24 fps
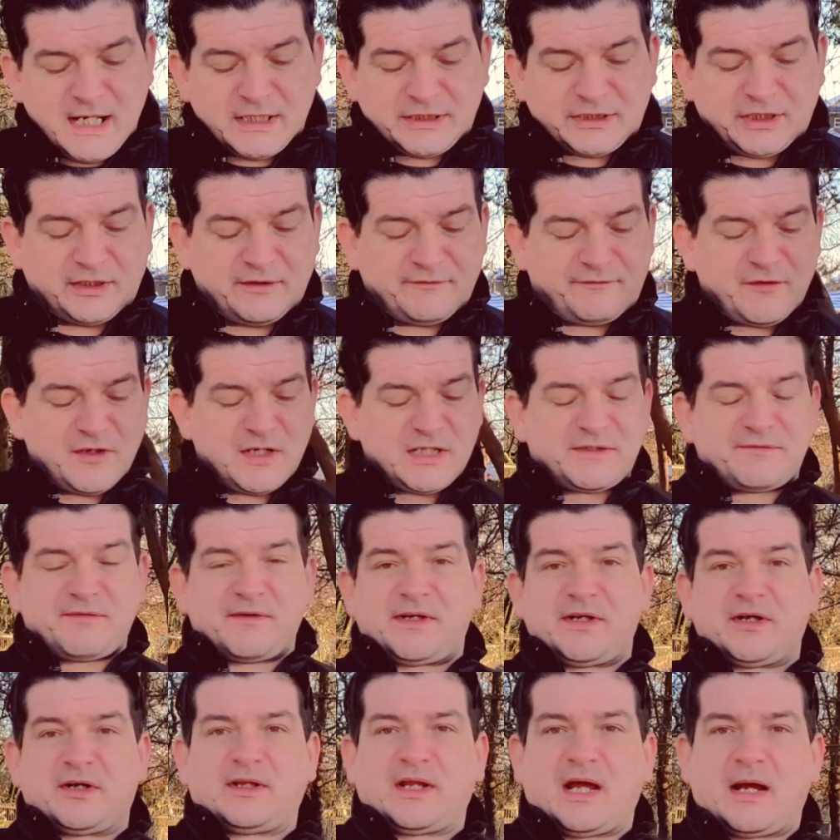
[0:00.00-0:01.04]
So the first
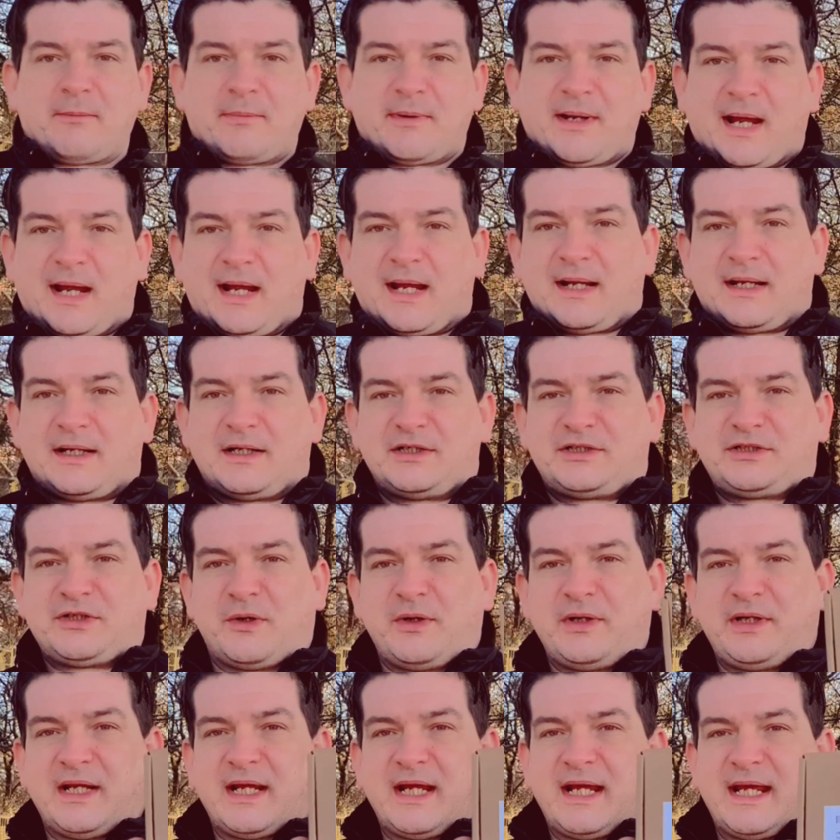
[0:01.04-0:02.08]
video that I'll be
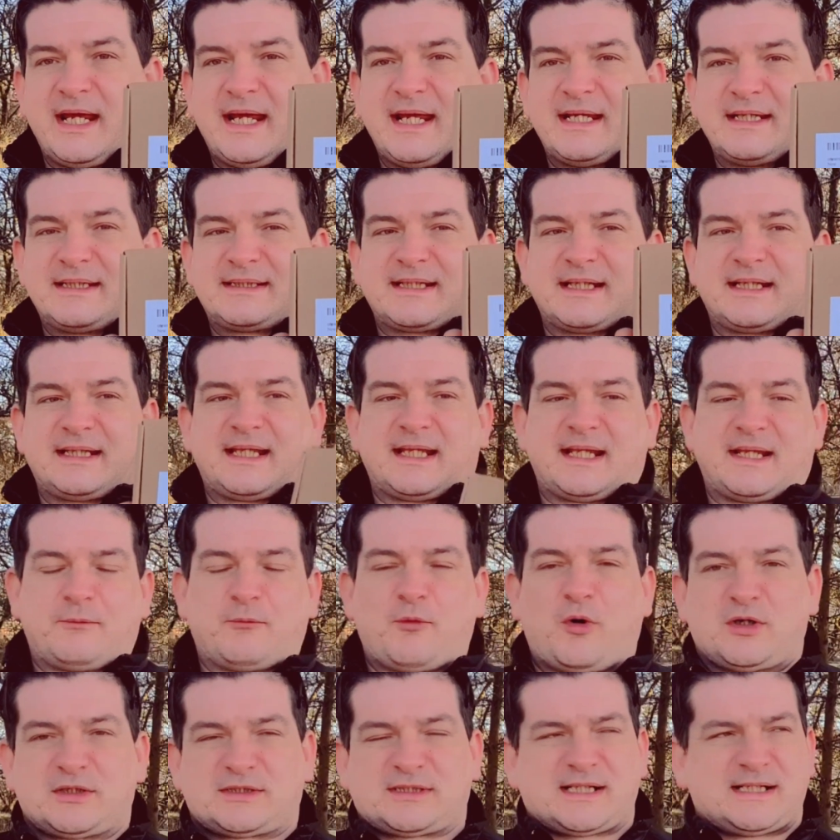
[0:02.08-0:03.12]
showing you is
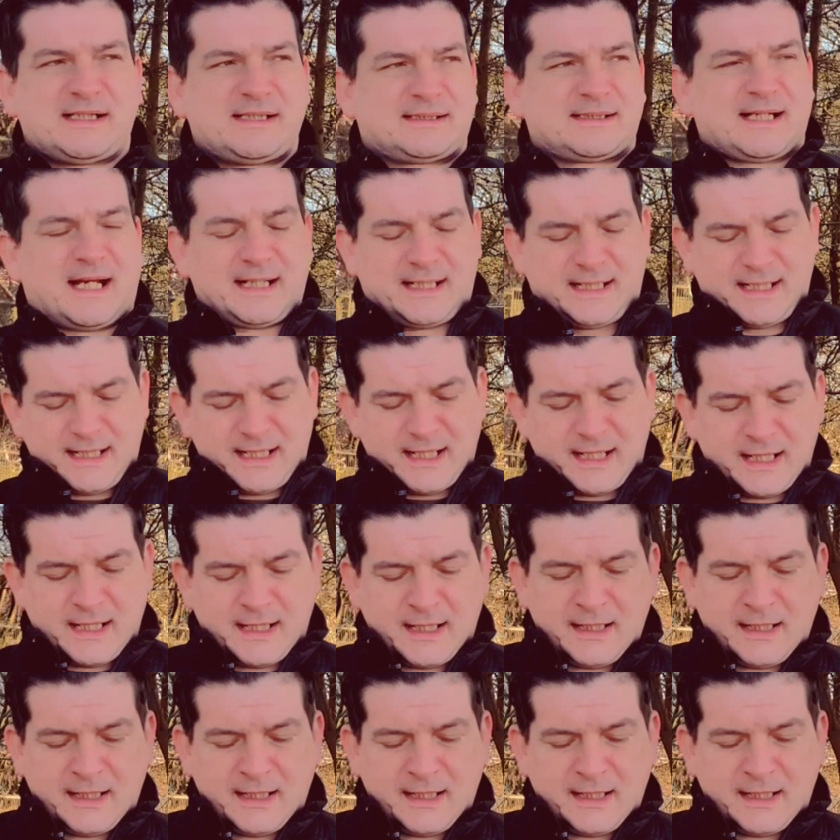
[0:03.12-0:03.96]
what's inside here.